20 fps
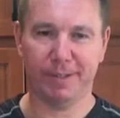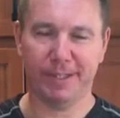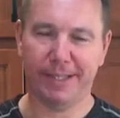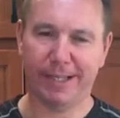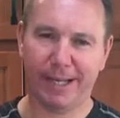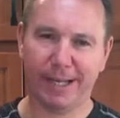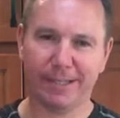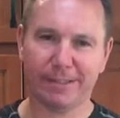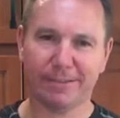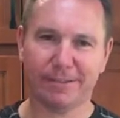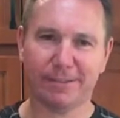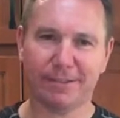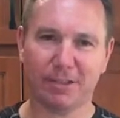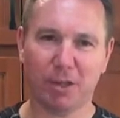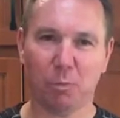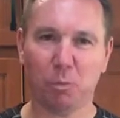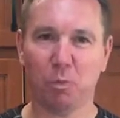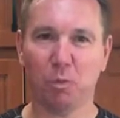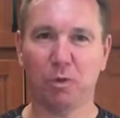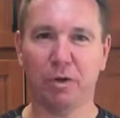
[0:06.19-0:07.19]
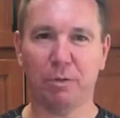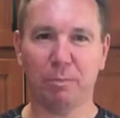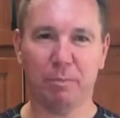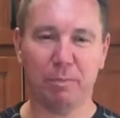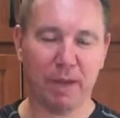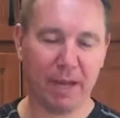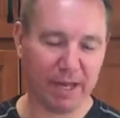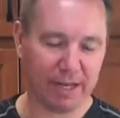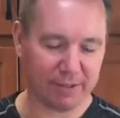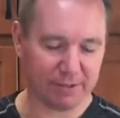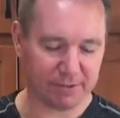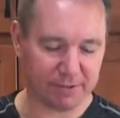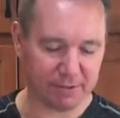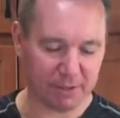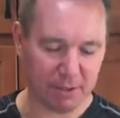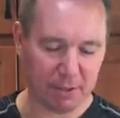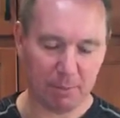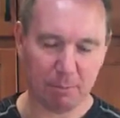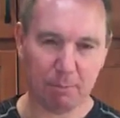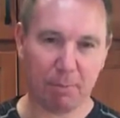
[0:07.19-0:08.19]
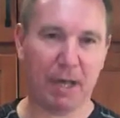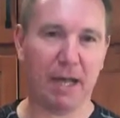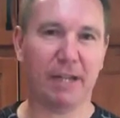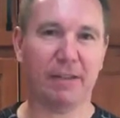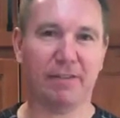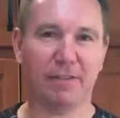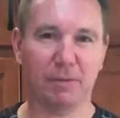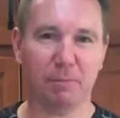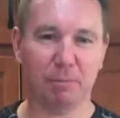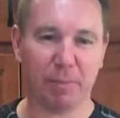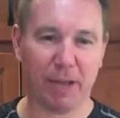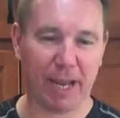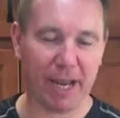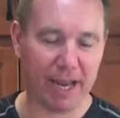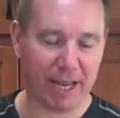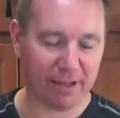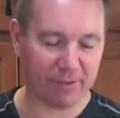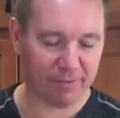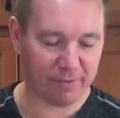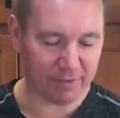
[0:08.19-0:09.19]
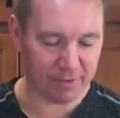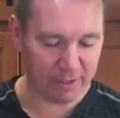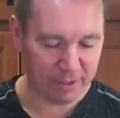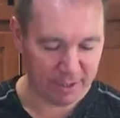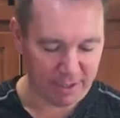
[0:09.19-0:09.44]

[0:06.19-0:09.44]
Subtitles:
Yes, Tupperware makes pots and pans.